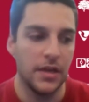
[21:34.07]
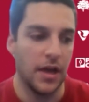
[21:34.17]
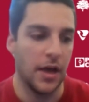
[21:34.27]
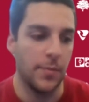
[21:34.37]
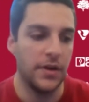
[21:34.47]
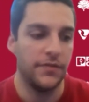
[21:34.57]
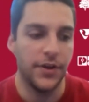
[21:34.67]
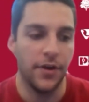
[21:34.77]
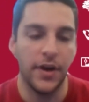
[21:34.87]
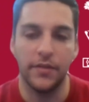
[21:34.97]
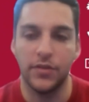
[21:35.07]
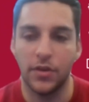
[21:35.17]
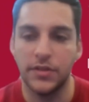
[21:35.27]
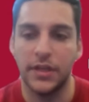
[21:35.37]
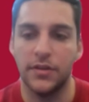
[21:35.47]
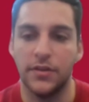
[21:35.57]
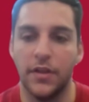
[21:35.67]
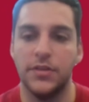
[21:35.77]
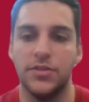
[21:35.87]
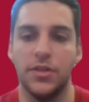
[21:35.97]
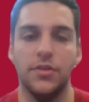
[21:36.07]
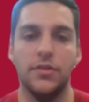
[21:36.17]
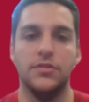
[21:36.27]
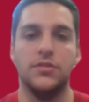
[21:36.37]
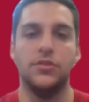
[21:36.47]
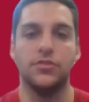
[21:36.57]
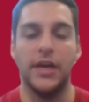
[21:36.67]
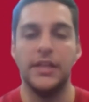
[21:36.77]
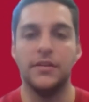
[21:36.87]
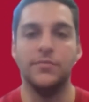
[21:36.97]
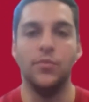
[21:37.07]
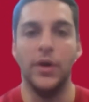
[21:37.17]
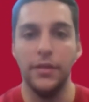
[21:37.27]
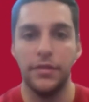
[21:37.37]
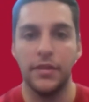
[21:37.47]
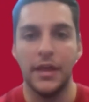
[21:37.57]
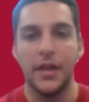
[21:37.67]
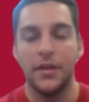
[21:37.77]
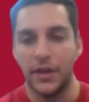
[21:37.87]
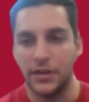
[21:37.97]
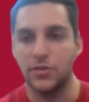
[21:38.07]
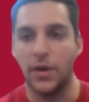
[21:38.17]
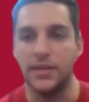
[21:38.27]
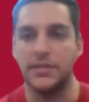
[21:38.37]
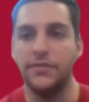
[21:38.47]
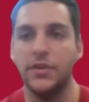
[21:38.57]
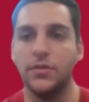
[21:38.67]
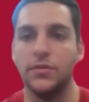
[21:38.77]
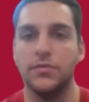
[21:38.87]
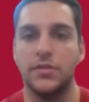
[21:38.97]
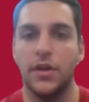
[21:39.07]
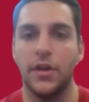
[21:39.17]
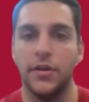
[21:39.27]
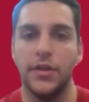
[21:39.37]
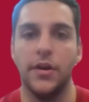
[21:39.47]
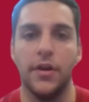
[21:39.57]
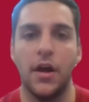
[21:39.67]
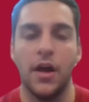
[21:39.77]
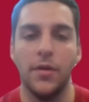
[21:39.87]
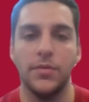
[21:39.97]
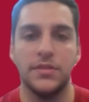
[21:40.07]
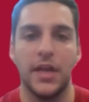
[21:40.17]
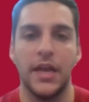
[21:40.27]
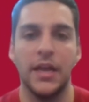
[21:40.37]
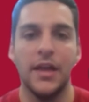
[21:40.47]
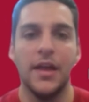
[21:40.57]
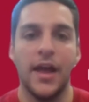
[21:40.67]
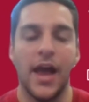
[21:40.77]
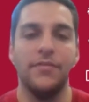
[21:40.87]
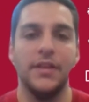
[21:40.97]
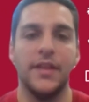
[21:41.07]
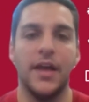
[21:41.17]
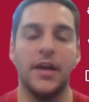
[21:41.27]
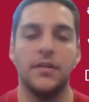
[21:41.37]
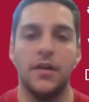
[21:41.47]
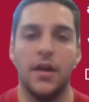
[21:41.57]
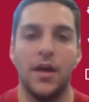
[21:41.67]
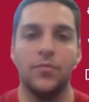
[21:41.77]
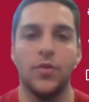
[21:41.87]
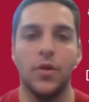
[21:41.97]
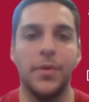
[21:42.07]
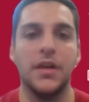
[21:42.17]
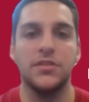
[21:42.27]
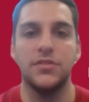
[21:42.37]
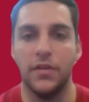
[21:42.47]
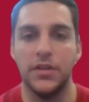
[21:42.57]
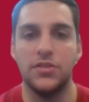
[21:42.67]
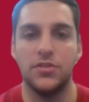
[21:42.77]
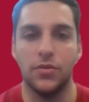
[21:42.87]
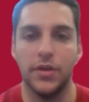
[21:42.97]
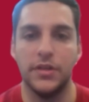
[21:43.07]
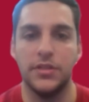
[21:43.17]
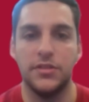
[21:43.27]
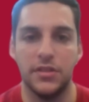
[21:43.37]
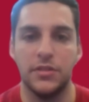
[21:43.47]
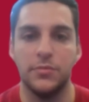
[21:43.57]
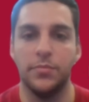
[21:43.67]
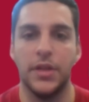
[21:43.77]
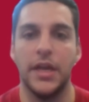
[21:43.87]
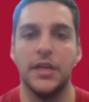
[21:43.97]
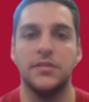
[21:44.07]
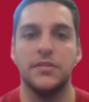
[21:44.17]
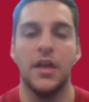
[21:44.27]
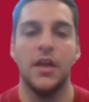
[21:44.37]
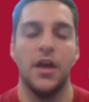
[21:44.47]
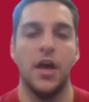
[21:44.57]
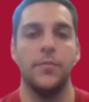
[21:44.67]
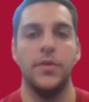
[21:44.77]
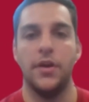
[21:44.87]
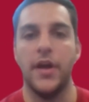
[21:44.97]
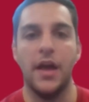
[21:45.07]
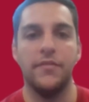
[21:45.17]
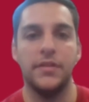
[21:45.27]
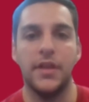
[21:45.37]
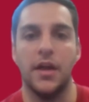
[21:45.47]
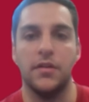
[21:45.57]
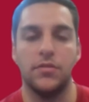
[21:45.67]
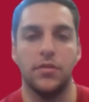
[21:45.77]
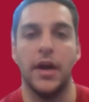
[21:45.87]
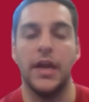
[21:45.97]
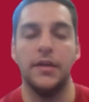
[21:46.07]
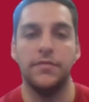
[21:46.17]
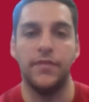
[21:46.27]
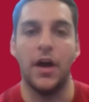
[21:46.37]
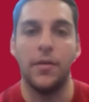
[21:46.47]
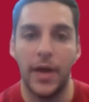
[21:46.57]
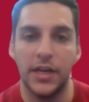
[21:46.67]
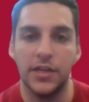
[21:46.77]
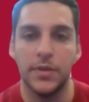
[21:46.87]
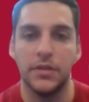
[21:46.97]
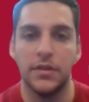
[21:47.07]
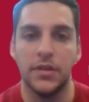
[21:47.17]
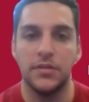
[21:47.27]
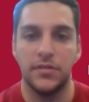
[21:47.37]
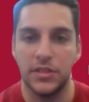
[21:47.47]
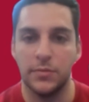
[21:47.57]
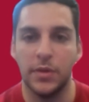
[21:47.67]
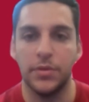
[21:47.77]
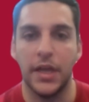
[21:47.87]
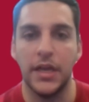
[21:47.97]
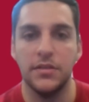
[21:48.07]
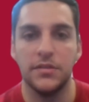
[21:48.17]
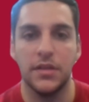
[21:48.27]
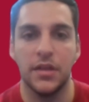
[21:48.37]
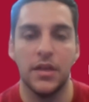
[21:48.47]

And if you don't have content and knowledge to use to train them with, then it's quite difficult. So, I would say having that robust knowledge storage system in place, having that great file management system in place.